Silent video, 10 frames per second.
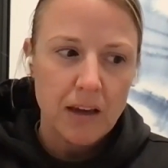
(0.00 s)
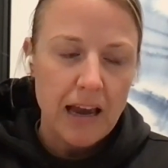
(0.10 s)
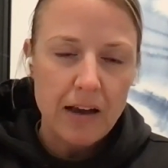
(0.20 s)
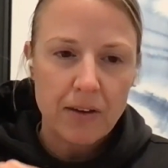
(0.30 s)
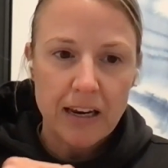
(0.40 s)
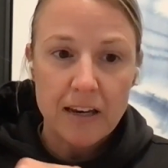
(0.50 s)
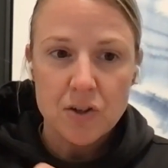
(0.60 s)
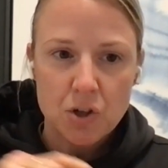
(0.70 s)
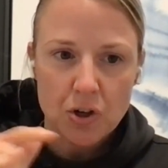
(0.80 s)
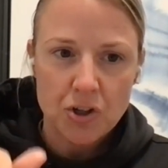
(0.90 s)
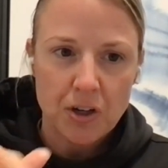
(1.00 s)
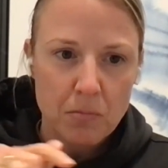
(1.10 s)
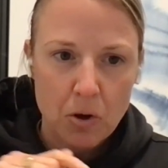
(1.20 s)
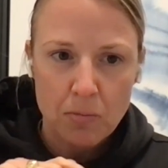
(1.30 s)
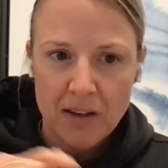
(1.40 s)
having insurgent
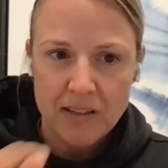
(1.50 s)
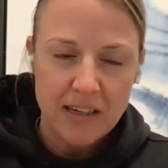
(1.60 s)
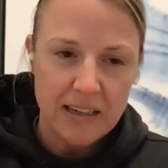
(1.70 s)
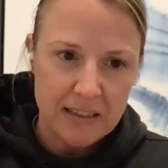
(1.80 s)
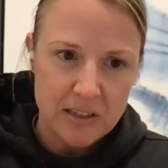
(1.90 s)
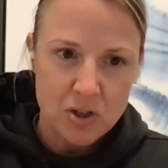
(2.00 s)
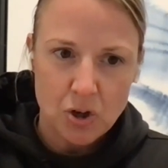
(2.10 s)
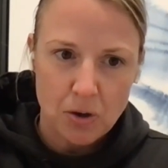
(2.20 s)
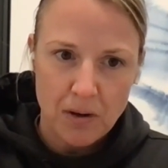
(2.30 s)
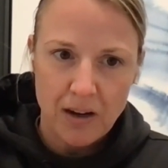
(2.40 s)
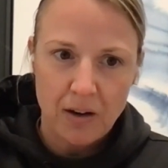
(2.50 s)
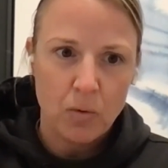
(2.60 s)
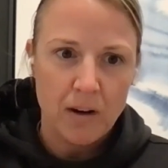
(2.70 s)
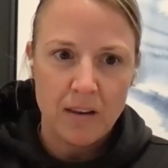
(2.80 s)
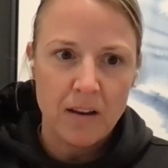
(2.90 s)
moments against Germany
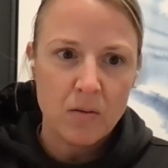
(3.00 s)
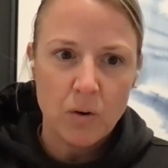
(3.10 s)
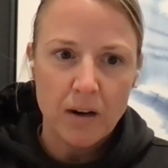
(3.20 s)
when